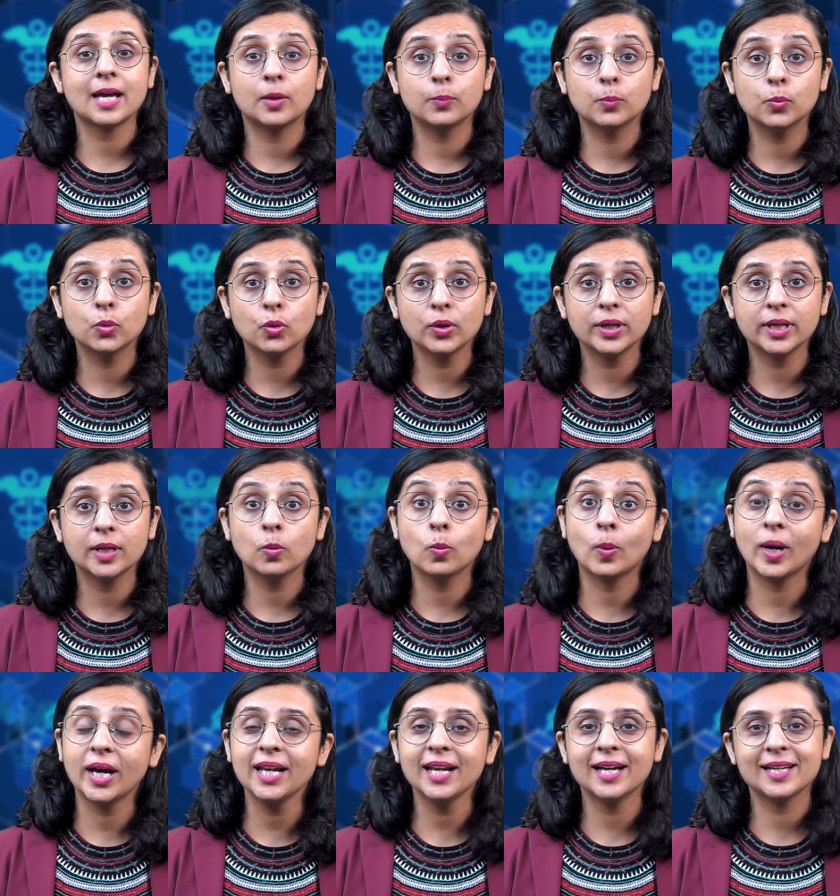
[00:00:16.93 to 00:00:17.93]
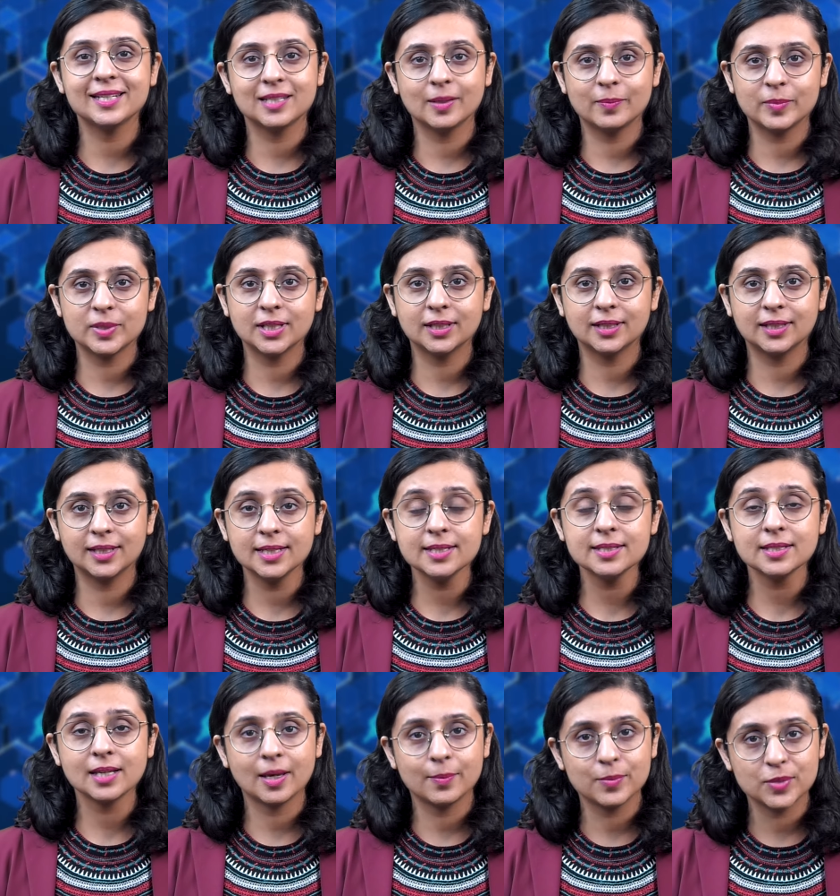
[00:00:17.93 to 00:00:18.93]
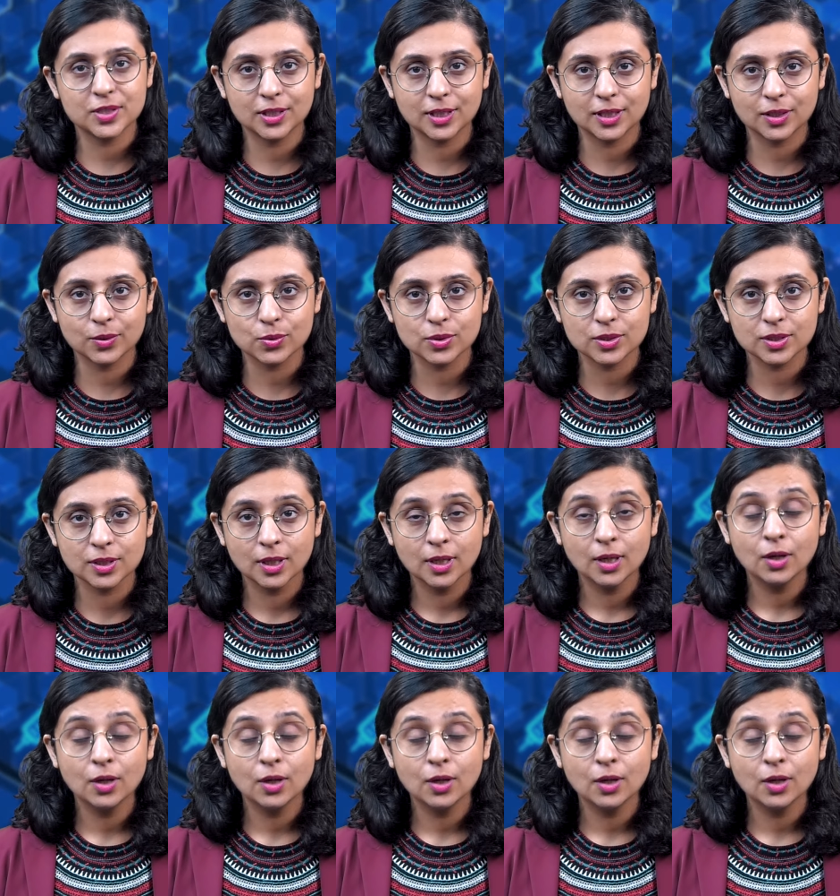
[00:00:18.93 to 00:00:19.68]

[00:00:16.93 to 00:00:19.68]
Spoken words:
and boring while attempting these MCQs.